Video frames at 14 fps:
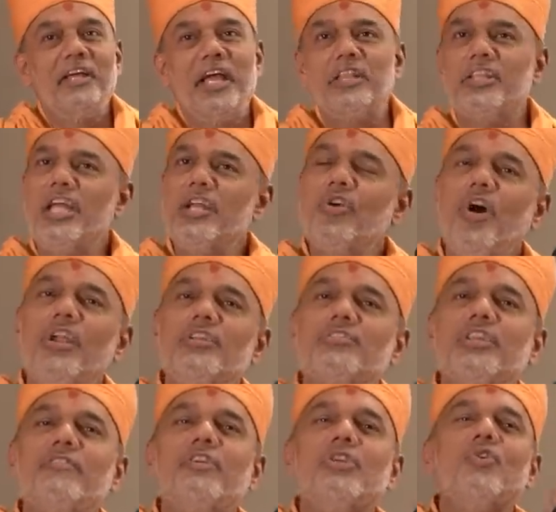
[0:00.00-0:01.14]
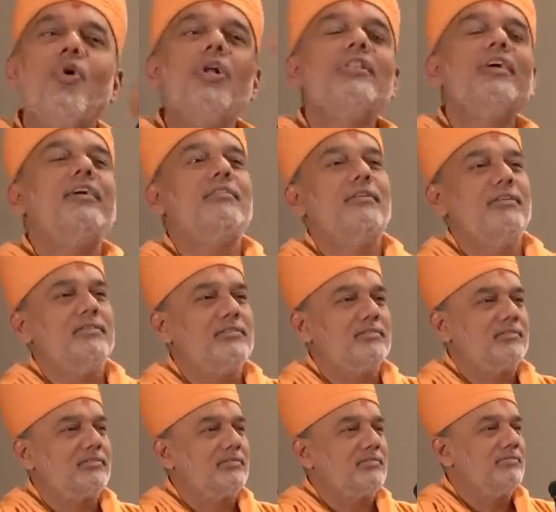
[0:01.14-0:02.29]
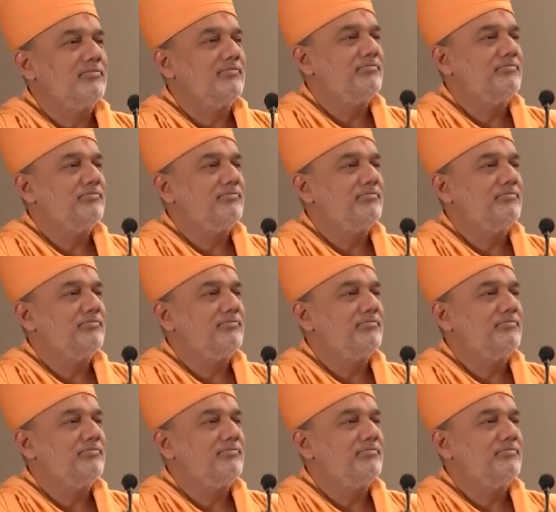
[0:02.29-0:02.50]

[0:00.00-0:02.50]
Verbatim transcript: And then God has given you all the intelligence.